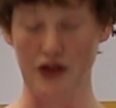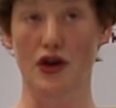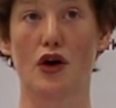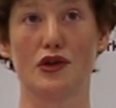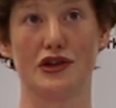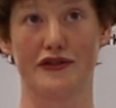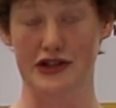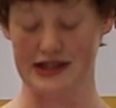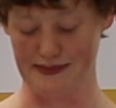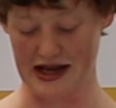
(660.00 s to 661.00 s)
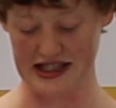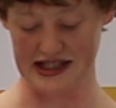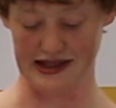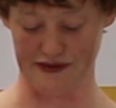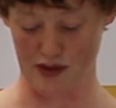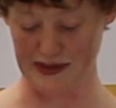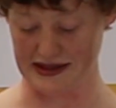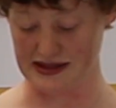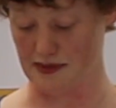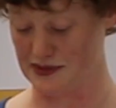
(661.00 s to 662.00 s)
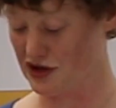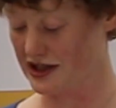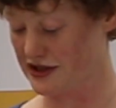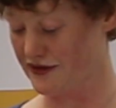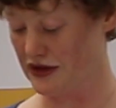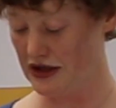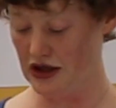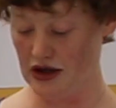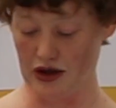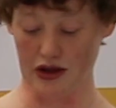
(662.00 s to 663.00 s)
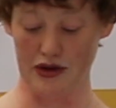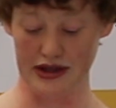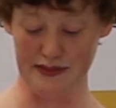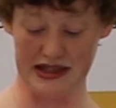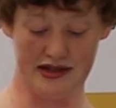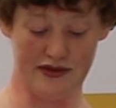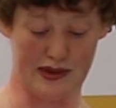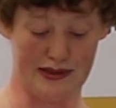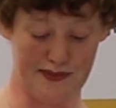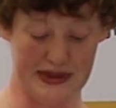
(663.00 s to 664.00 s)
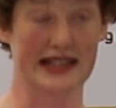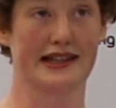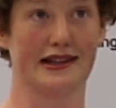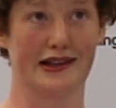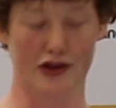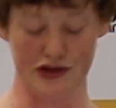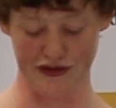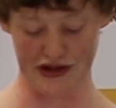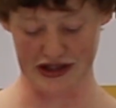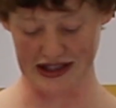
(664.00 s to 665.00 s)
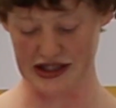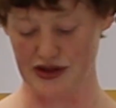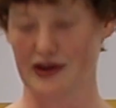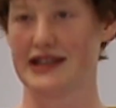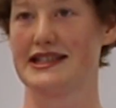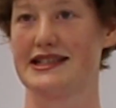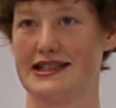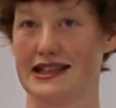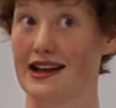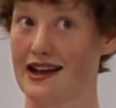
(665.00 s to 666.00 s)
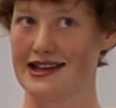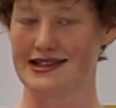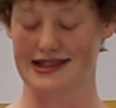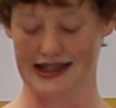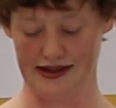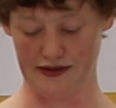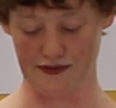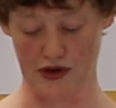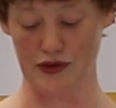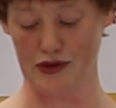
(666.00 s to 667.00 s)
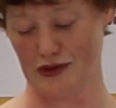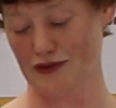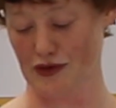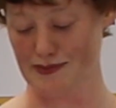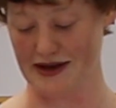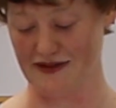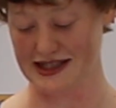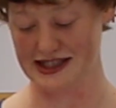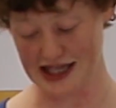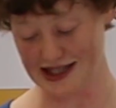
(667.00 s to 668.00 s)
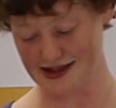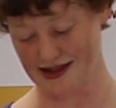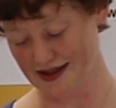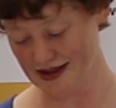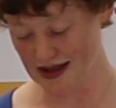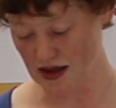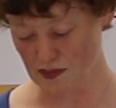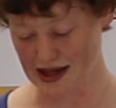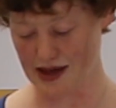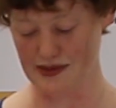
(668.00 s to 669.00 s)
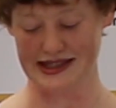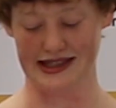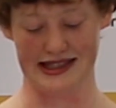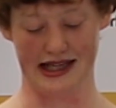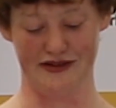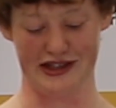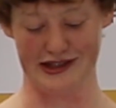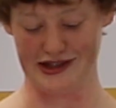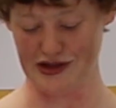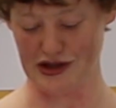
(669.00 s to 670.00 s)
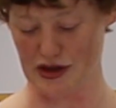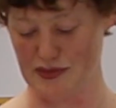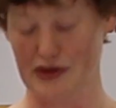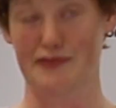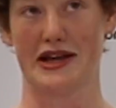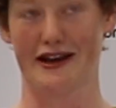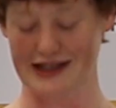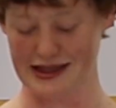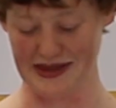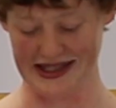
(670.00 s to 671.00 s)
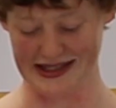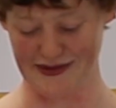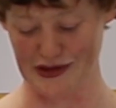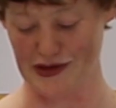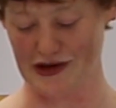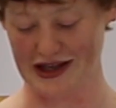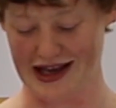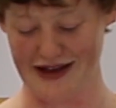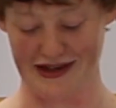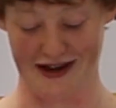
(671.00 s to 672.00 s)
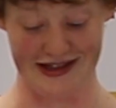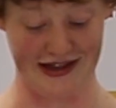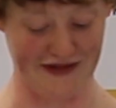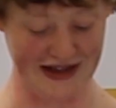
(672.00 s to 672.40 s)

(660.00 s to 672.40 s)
On the whole, university managers have not been as obstructive, although in the midst of one particularly controversial issue, I did decline to take a phone call from my Vice-Chancellor while I was in a television studio preparing to be interviewed on a live current